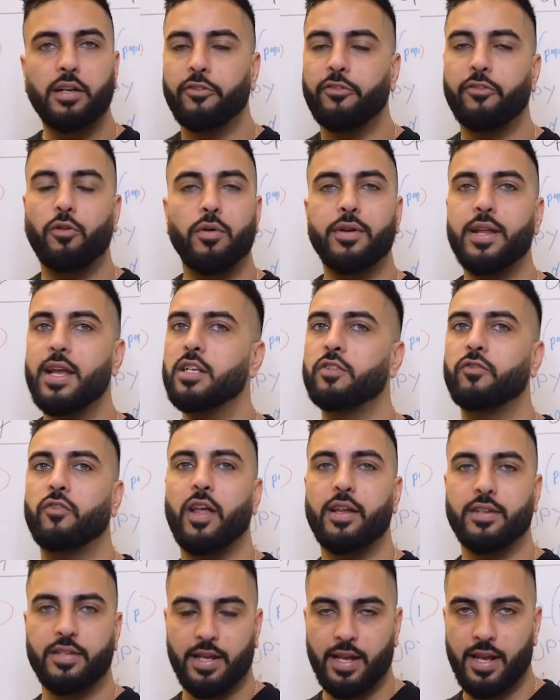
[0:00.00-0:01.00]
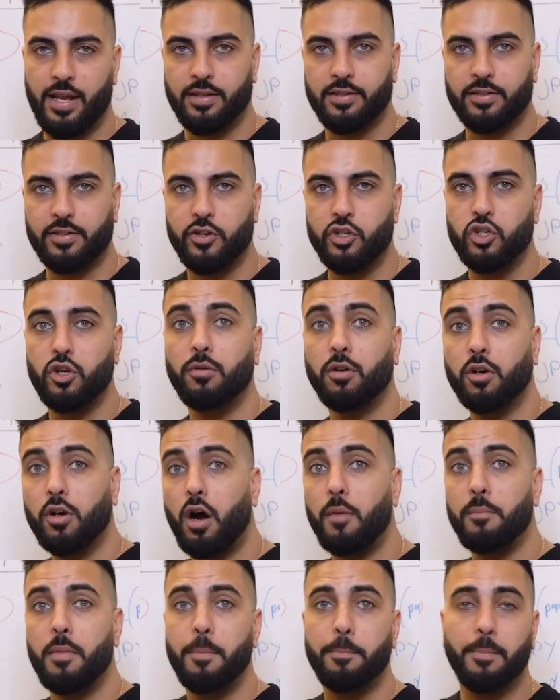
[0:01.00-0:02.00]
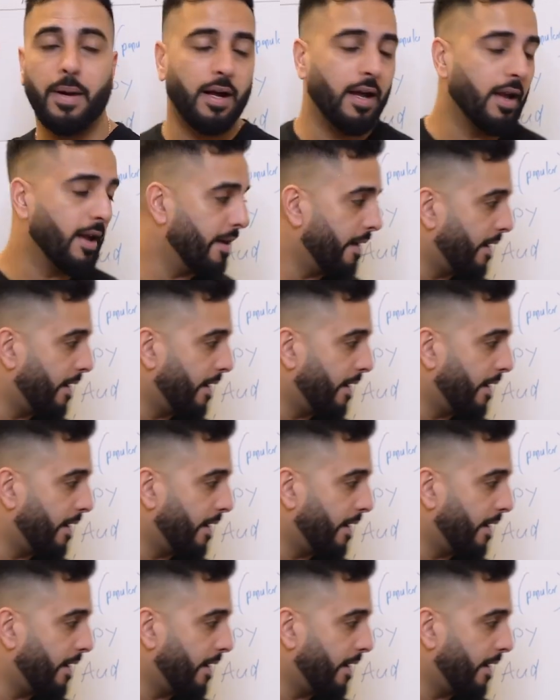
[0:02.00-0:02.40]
to 4 days for that to hit, because you've got to remember,